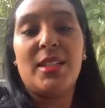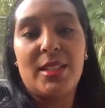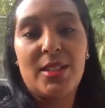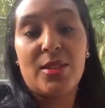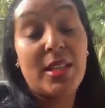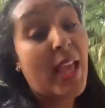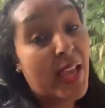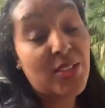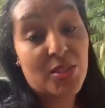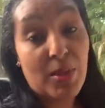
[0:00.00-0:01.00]
You know,
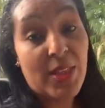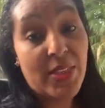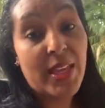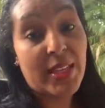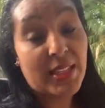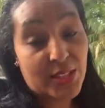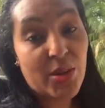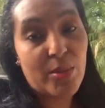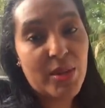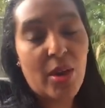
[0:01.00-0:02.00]
cash is my thing. That
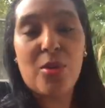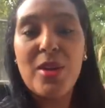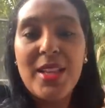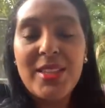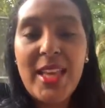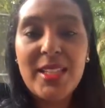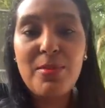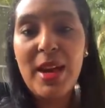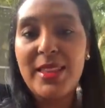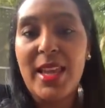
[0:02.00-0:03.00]
turn me on. That's
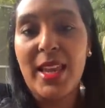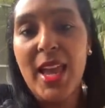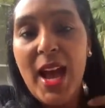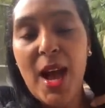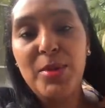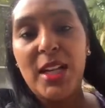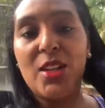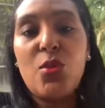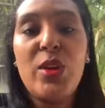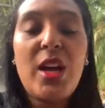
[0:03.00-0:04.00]
my thing. I'm telling
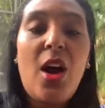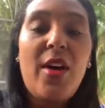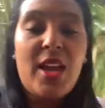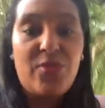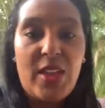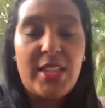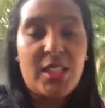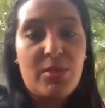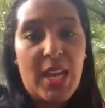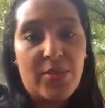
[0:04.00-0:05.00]
you, we all have things
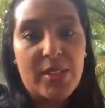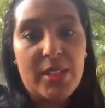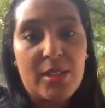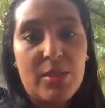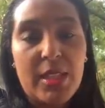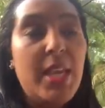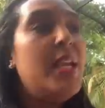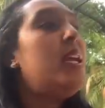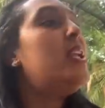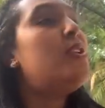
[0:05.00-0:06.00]
that we have to deal with.
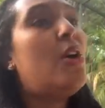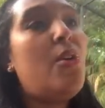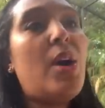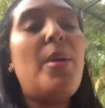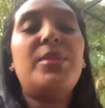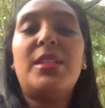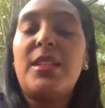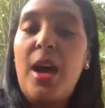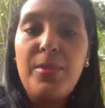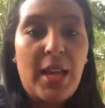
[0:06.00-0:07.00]
And no,
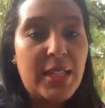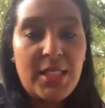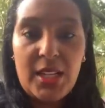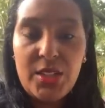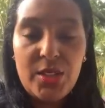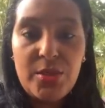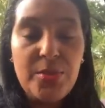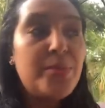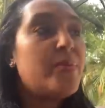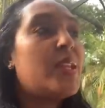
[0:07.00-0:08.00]
I'm not telling you
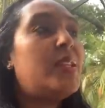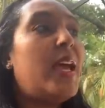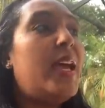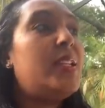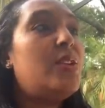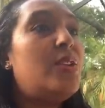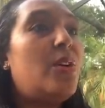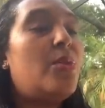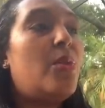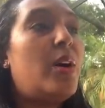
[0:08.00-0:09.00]
that, you
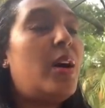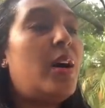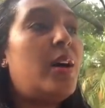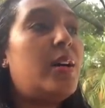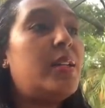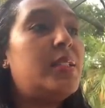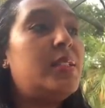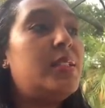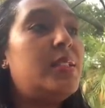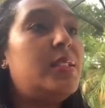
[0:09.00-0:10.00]
know,
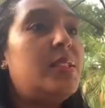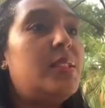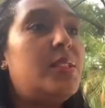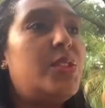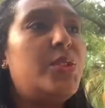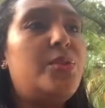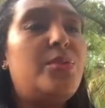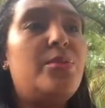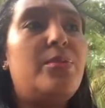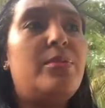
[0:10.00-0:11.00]

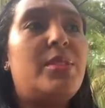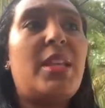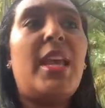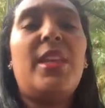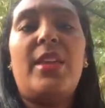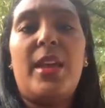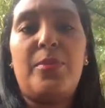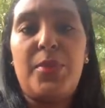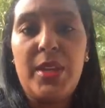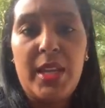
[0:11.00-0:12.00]
to say
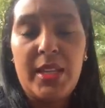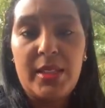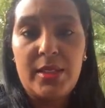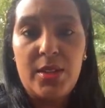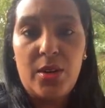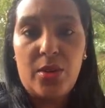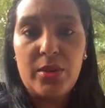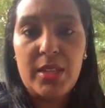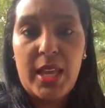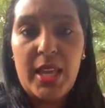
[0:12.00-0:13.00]
that being, you know,
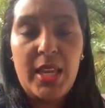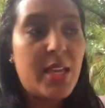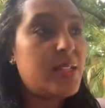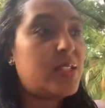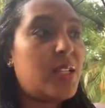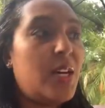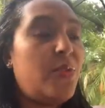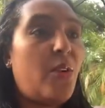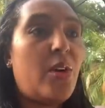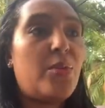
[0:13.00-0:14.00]
gay and
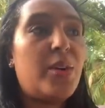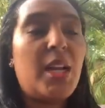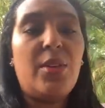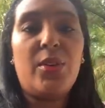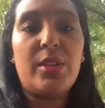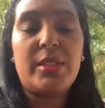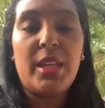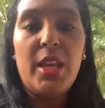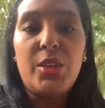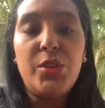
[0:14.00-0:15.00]
stuff or whatever is,
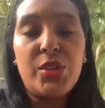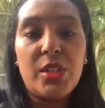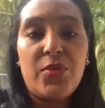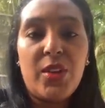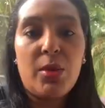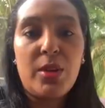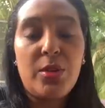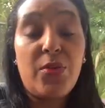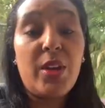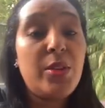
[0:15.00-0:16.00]
you shouldn't way you
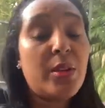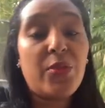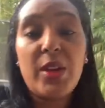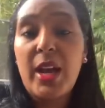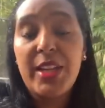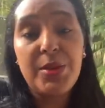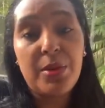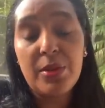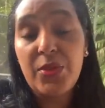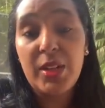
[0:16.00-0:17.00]
feel. You can feel how you
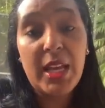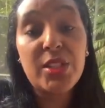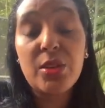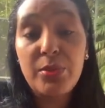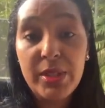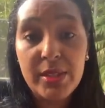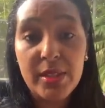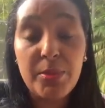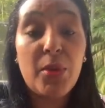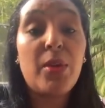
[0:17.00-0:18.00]
want to feel. That's your
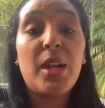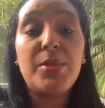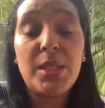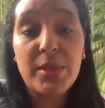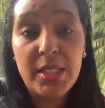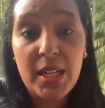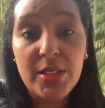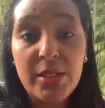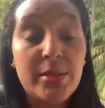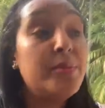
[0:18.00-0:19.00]
business. But what I'm simply telling
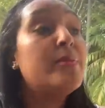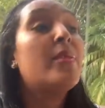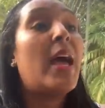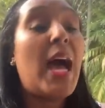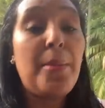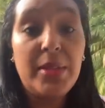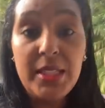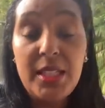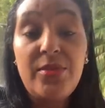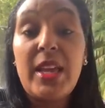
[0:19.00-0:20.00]
you, I
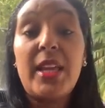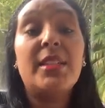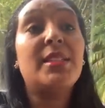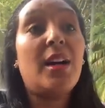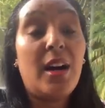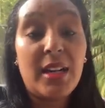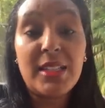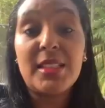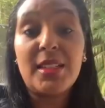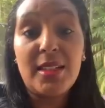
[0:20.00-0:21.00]
believe that God
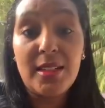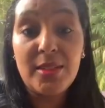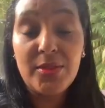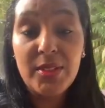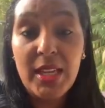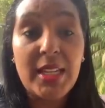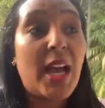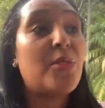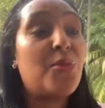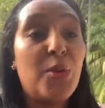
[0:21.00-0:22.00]
is love, and
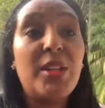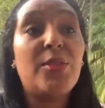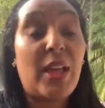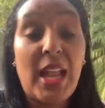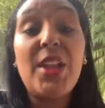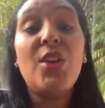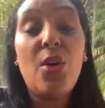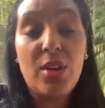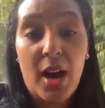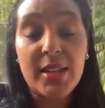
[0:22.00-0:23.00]
I
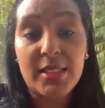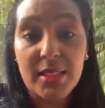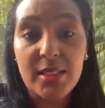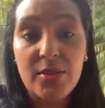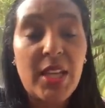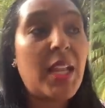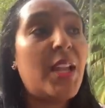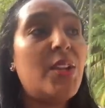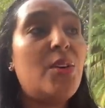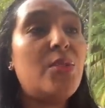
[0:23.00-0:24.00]
know God is love, and I
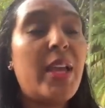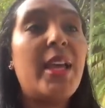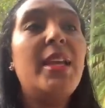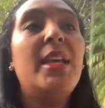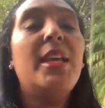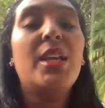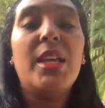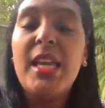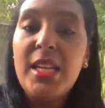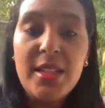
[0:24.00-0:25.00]
know that
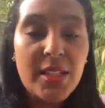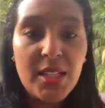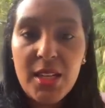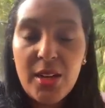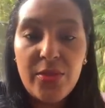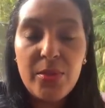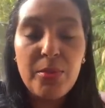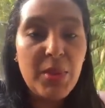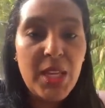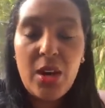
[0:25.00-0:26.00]
he doesn't love
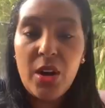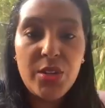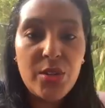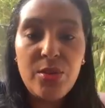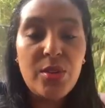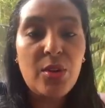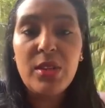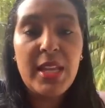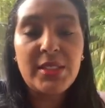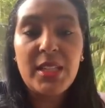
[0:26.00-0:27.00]
me or you no
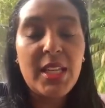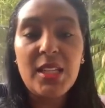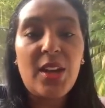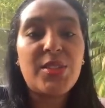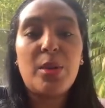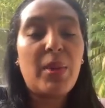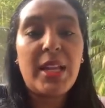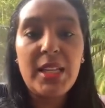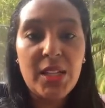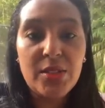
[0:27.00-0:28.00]
less than he loves
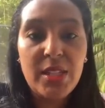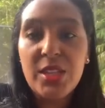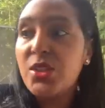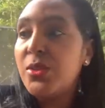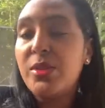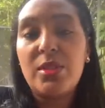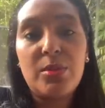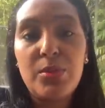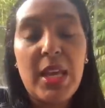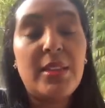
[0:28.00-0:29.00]
somebody else that chooses to,
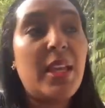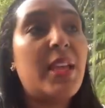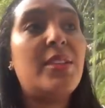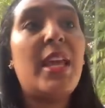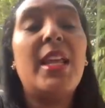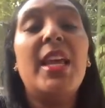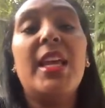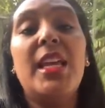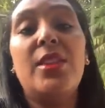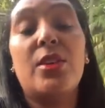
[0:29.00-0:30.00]

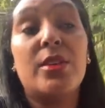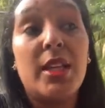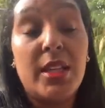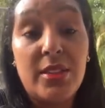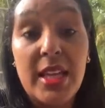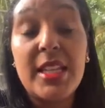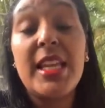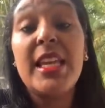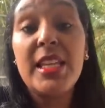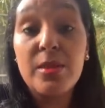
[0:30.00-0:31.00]
that
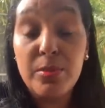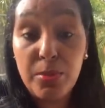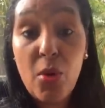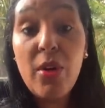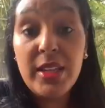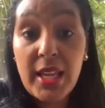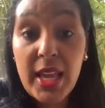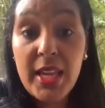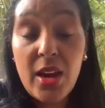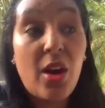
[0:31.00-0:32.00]
is born
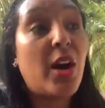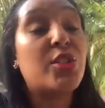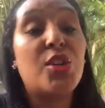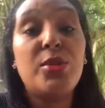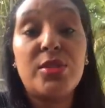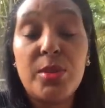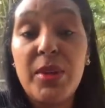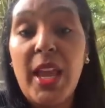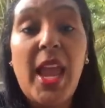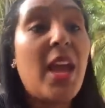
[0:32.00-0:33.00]
gay or chooses to
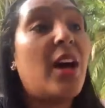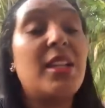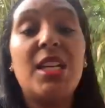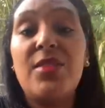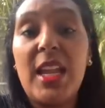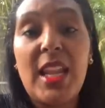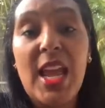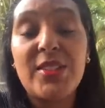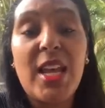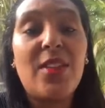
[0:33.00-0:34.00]
be gay or live that
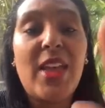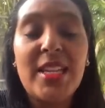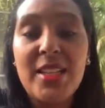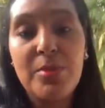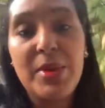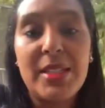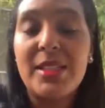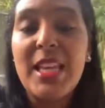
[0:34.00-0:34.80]
lifestyle. That's their business.